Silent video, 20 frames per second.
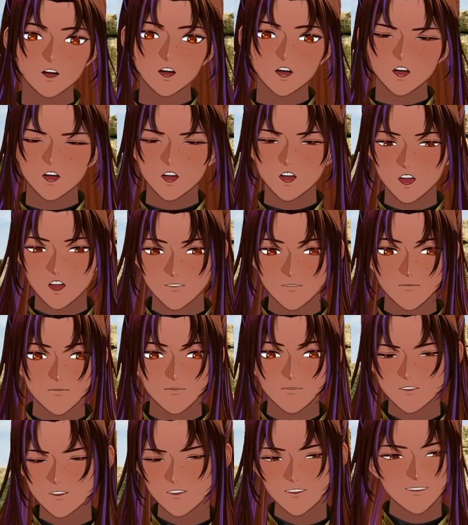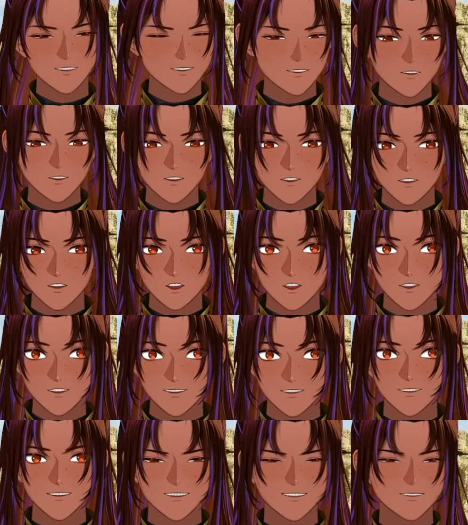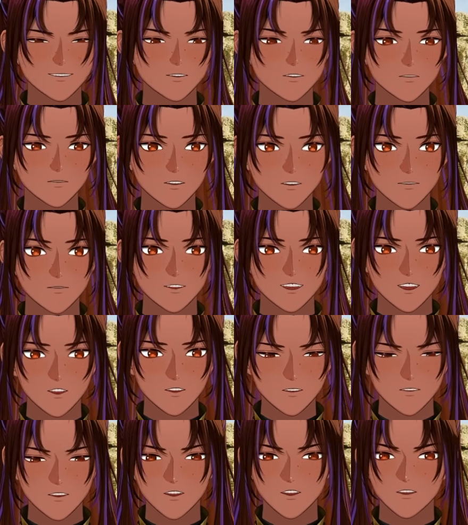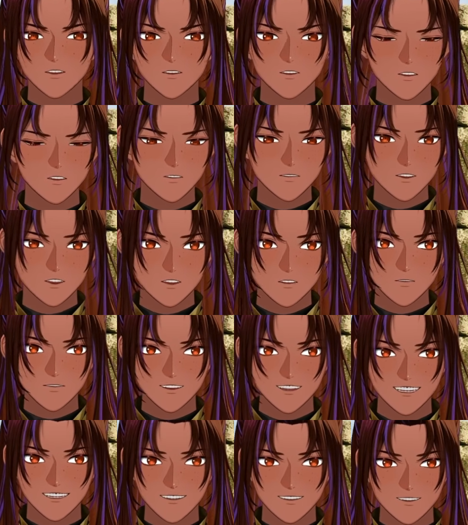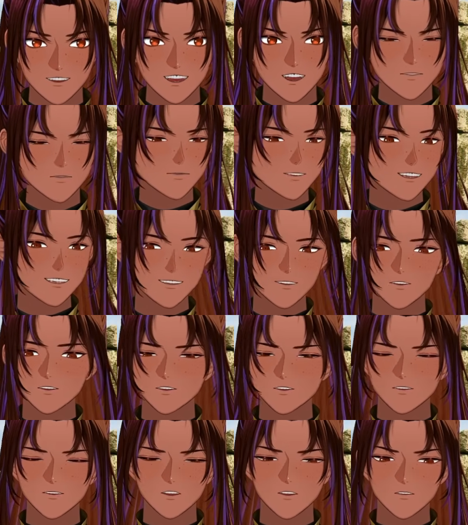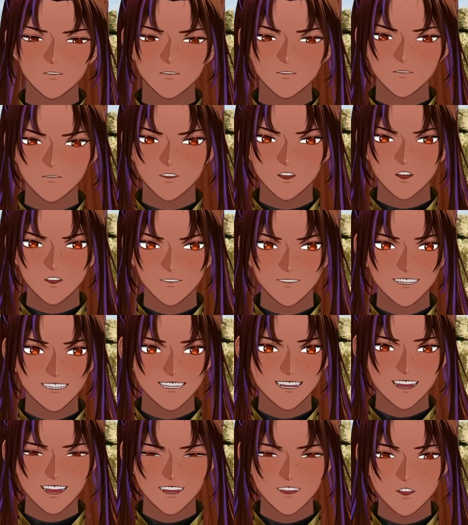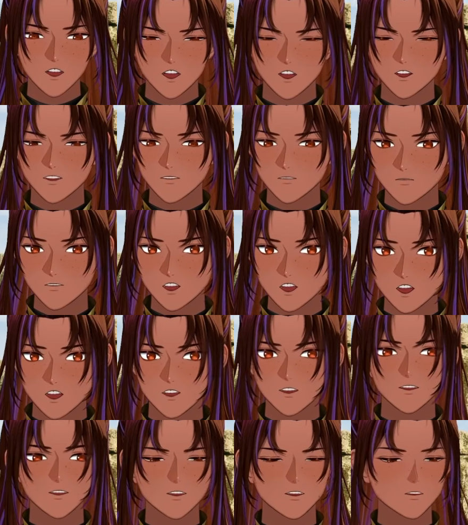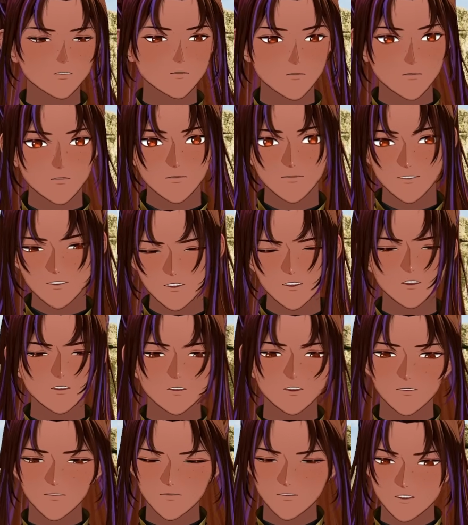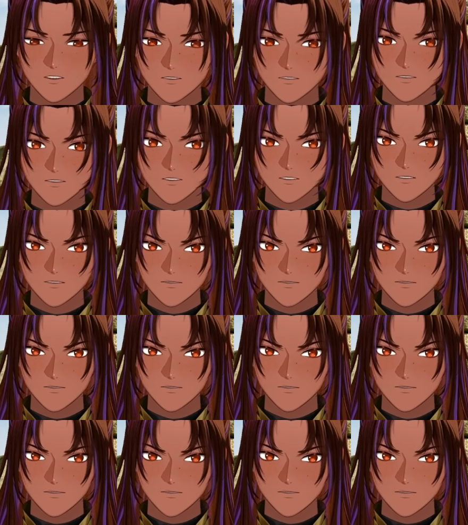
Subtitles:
up the gust because it remains, right? You're shooting wind, and it's so strong they can't walk through it to approach you.